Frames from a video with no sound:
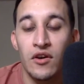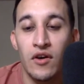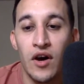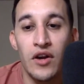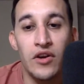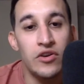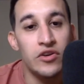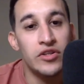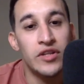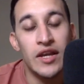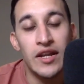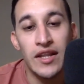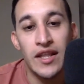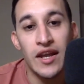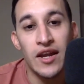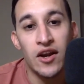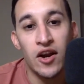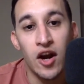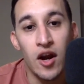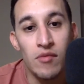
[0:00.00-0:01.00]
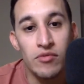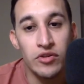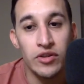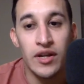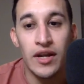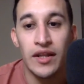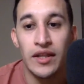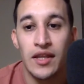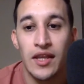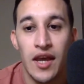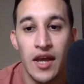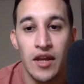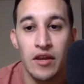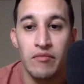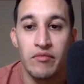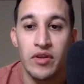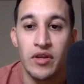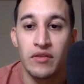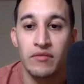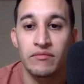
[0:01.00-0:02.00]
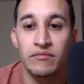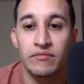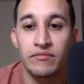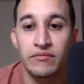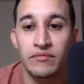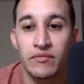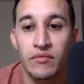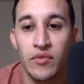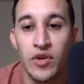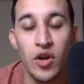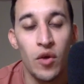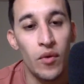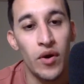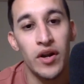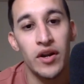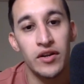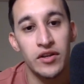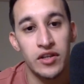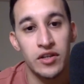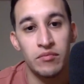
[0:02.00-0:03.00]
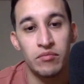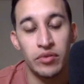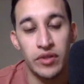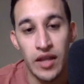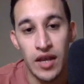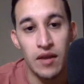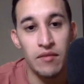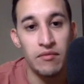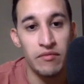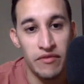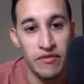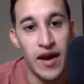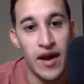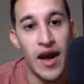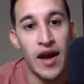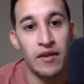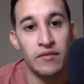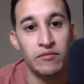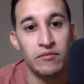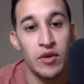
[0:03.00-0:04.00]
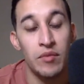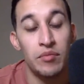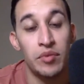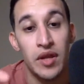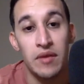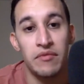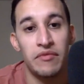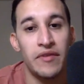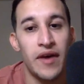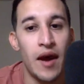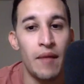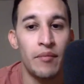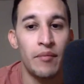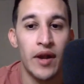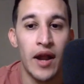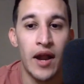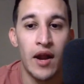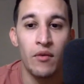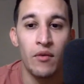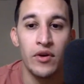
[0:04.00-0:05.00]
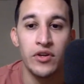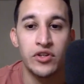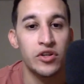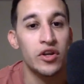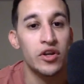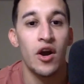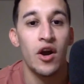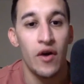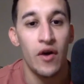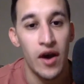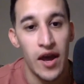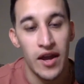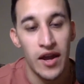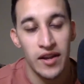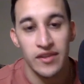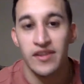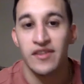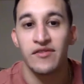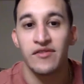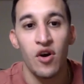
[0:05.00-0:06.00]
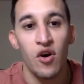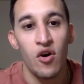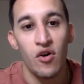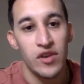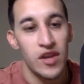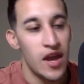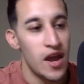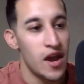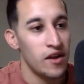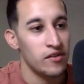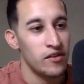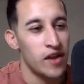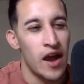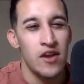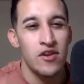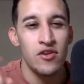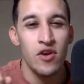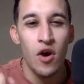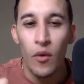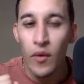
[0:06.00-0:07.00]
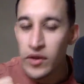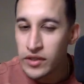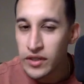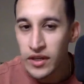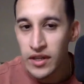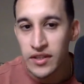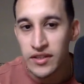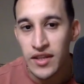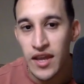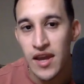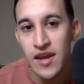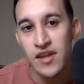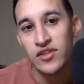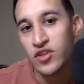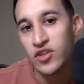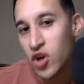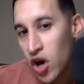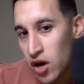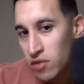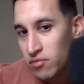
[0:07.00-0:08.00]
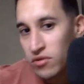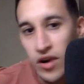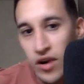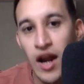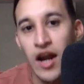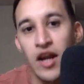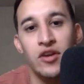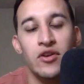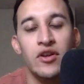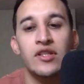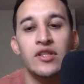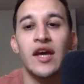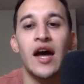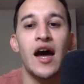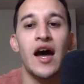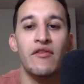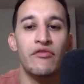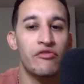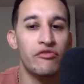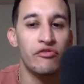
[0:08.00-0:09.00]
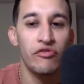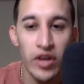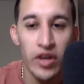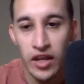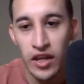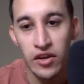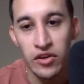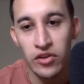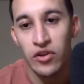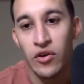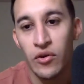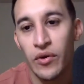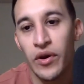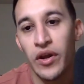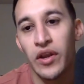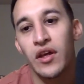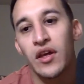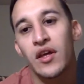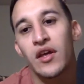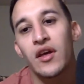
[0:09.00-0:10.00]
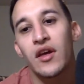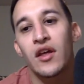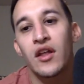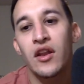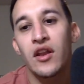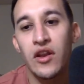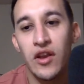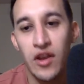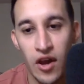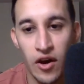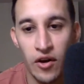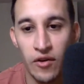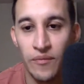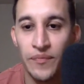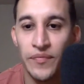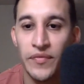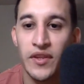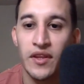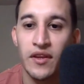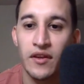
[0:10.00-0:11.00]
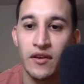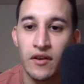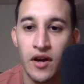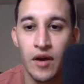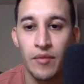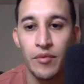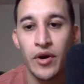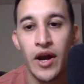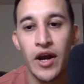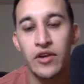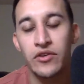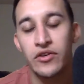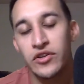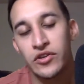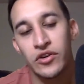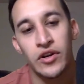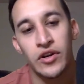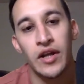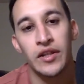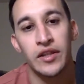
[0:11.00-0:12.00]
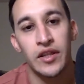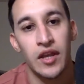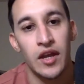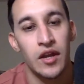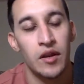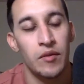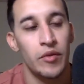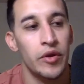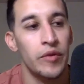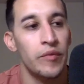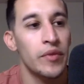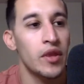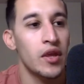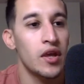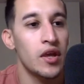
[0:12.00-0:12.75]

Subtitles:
understanding that carbs are not the enemy. We don't want to just blame fat. We blame fat, but I don't want you to go ahead and oh yeah, I know he's going to say it's carbohydrates. I freaking knew it. No, carbohydrates are not the enemy.